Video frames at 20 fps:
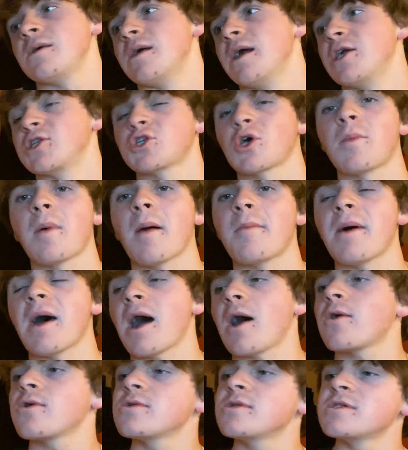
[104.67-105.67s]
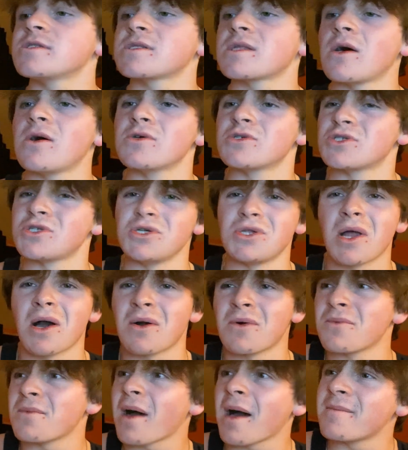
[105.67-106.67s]
It's on my power list though, so you
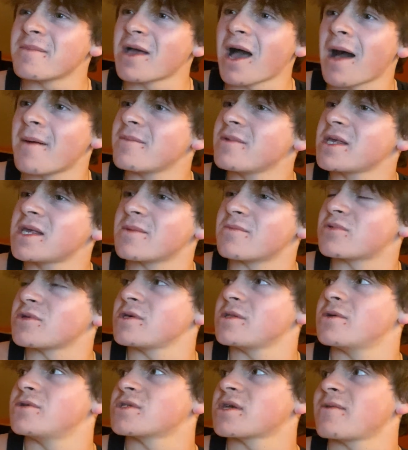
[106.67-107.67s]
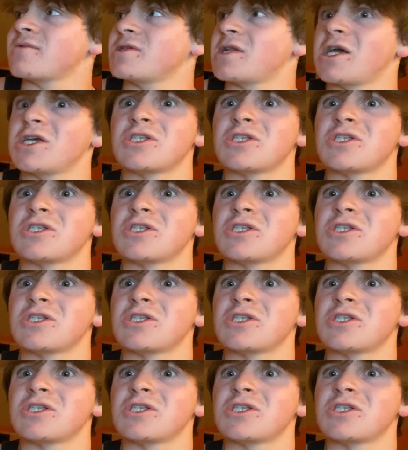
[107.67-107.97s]
know, I mean, I'd be completing those every day.